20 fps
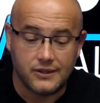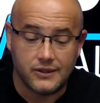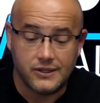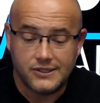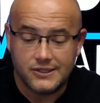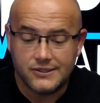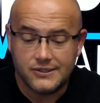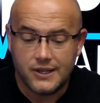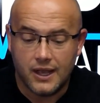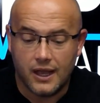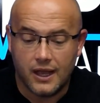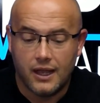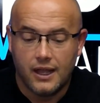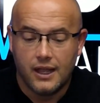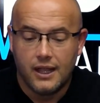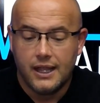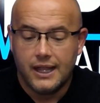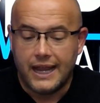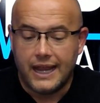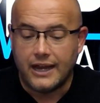This is a
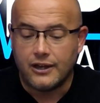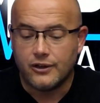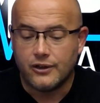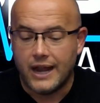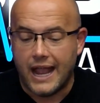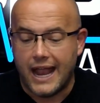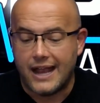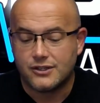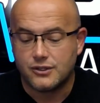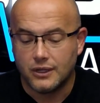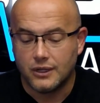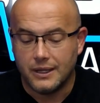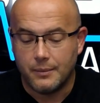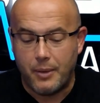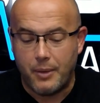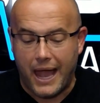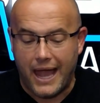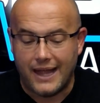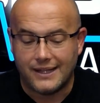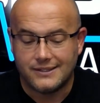internationally
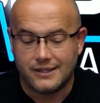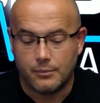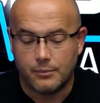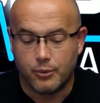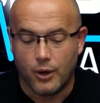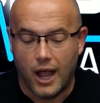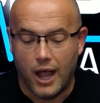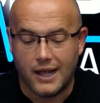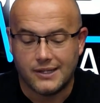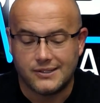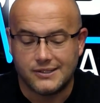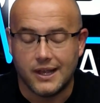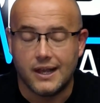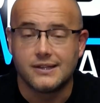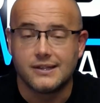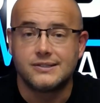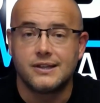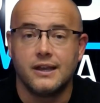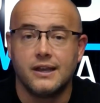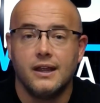patented
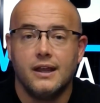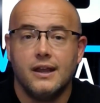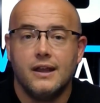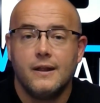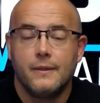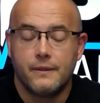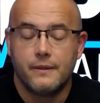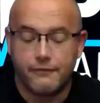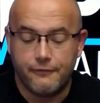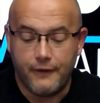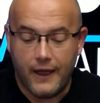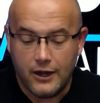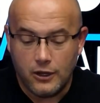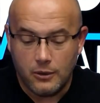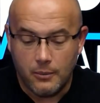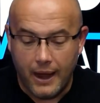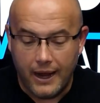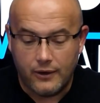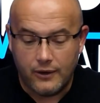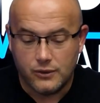process, and the Phyto
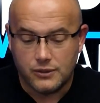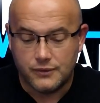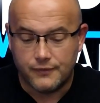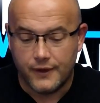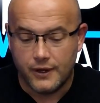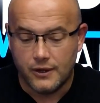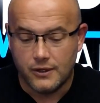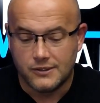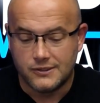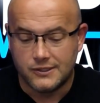Microsphere